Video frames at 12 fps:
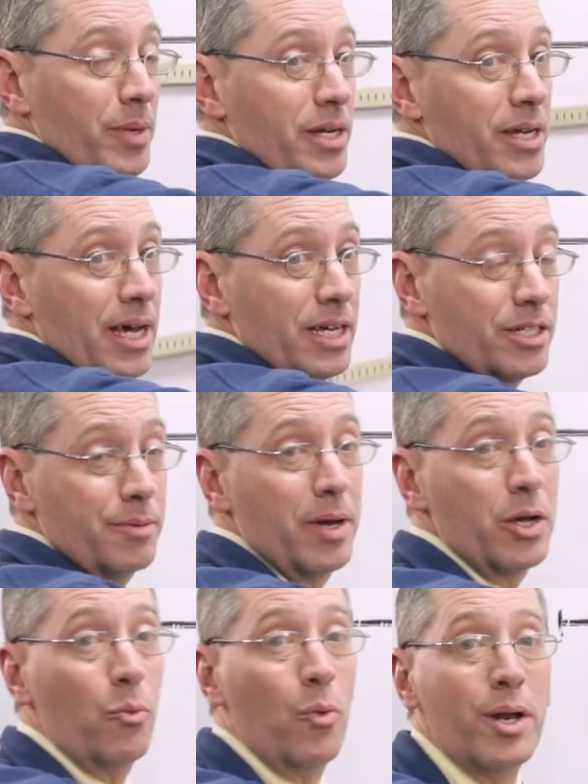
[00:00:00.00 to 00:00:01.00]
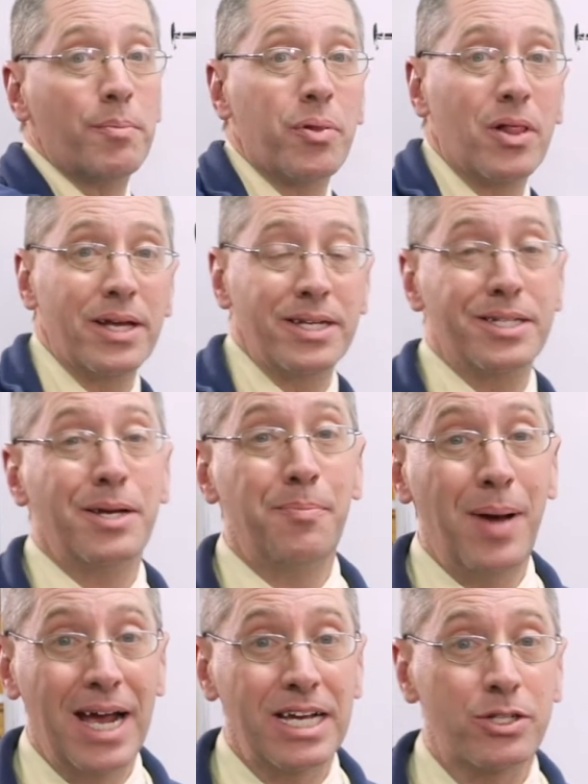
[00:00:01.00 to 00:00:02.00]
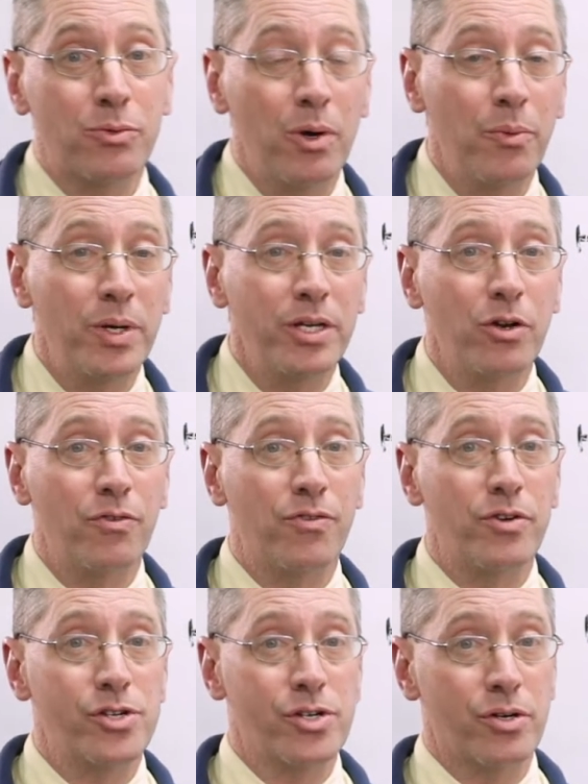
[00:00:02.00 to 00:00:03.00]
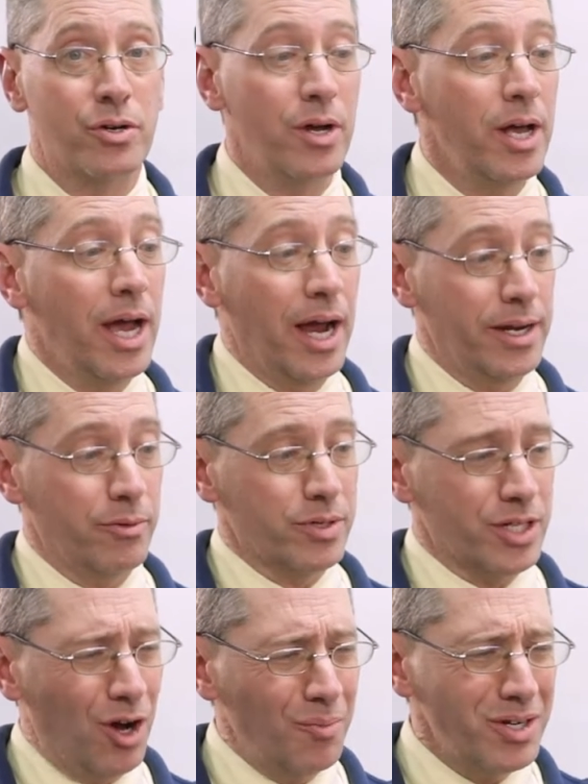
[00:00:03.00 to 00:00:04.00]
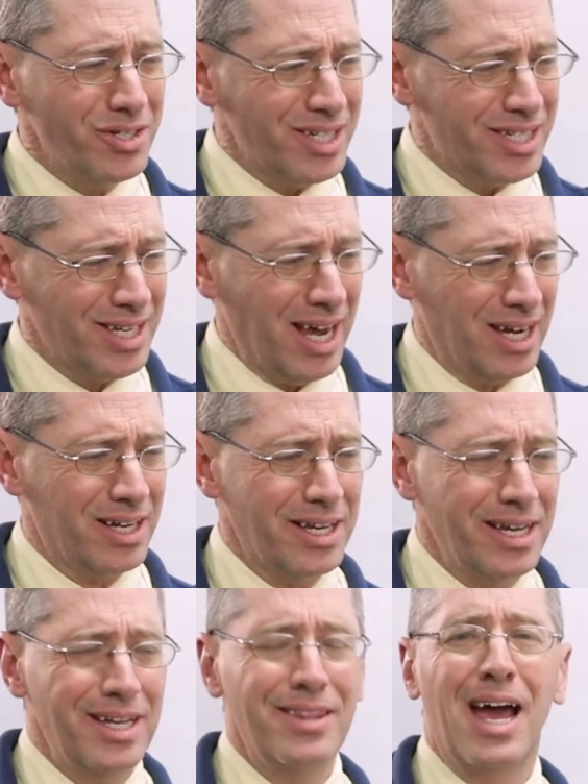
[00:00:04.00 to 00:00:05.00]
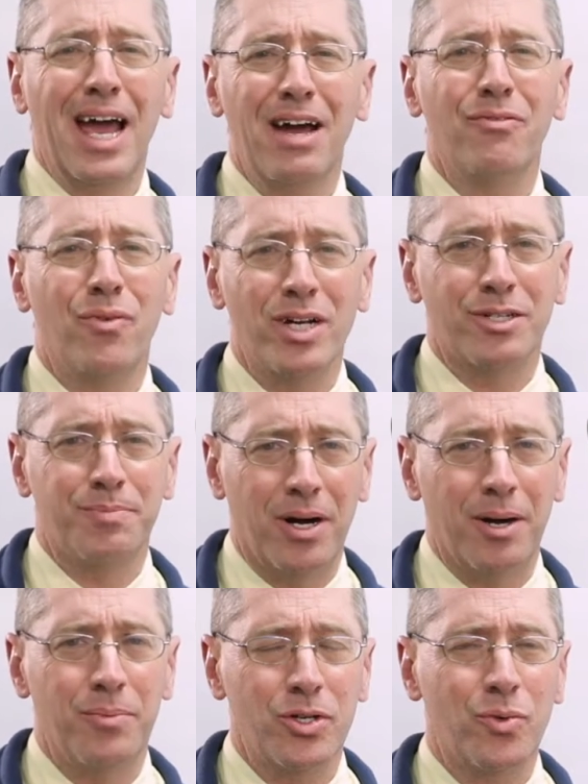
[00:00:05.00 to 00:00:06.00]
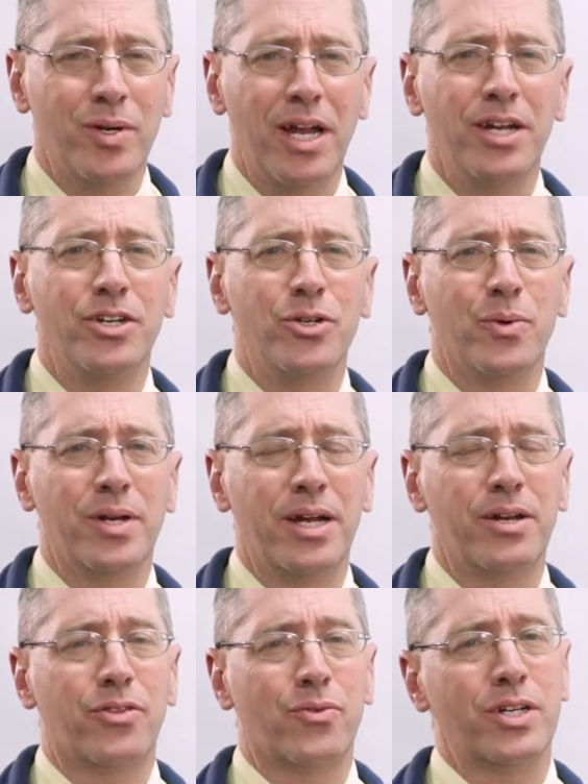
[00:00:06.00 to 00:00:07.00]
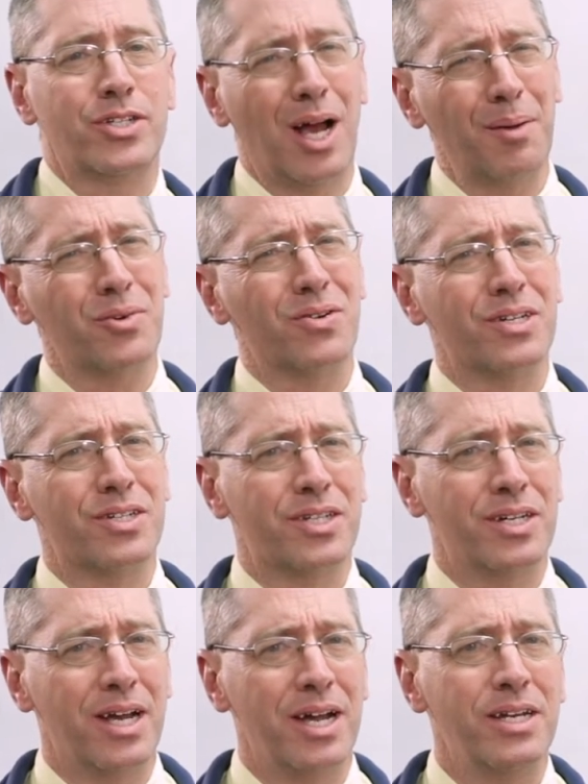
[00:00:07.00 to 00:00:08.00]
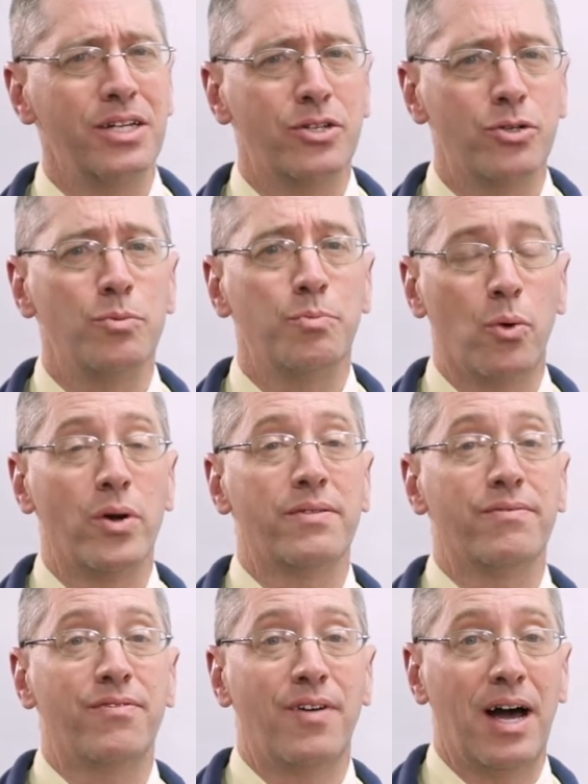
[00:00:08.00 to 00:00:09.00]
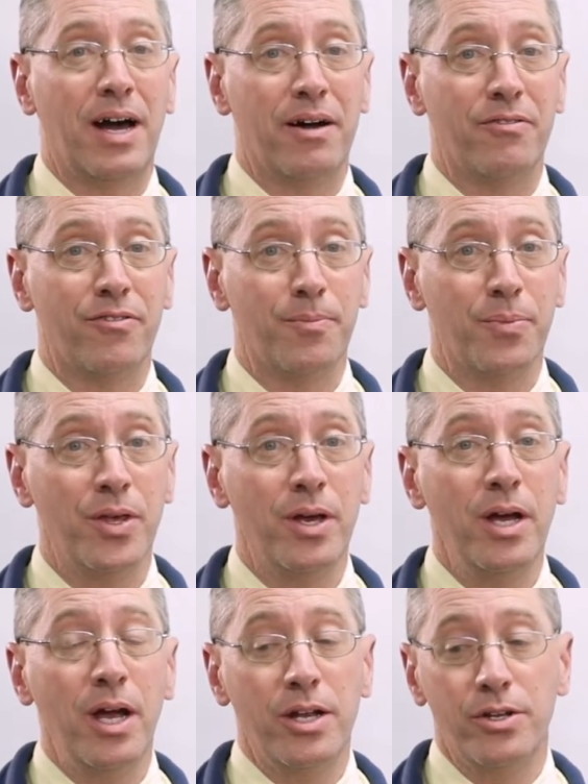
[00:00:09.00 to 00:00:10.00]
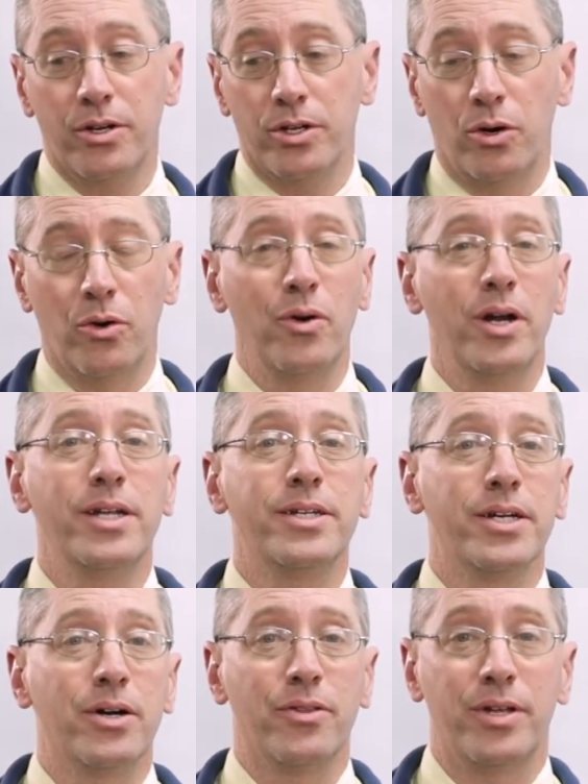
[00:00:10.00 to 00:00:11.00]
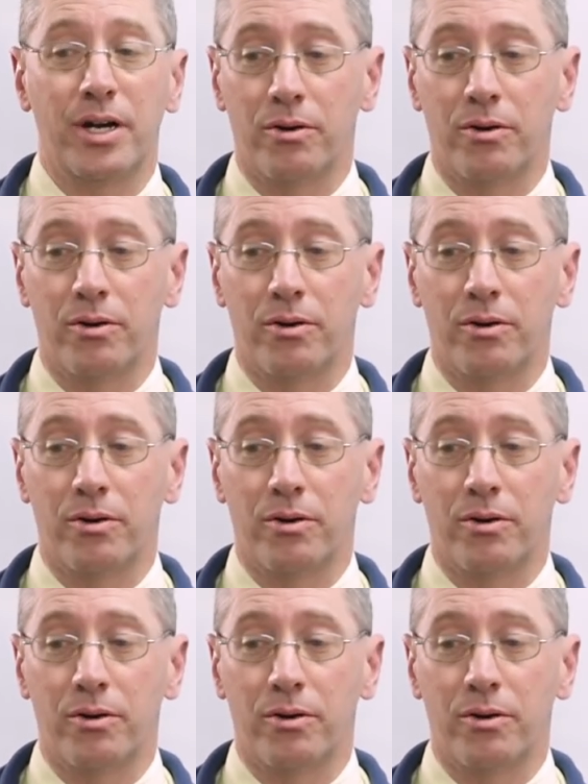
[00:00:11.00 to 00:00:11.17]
me to estimate one place past what we know for sure, and it was almost exactly in the halfway spot between 82 and 83, so I'm going to say 82.5. And you can already tell that